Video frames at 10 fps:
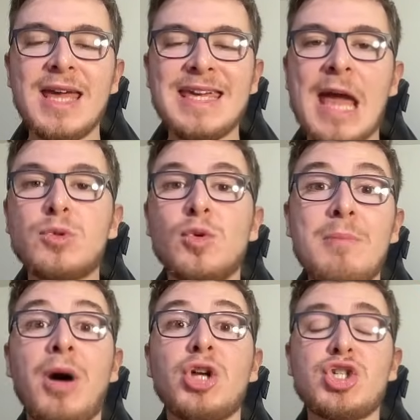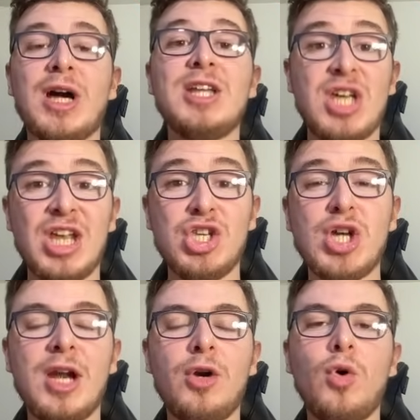games will be much tighter in
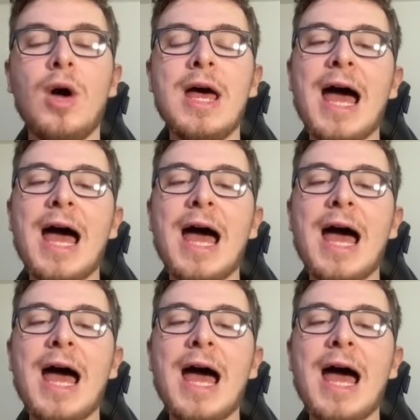general,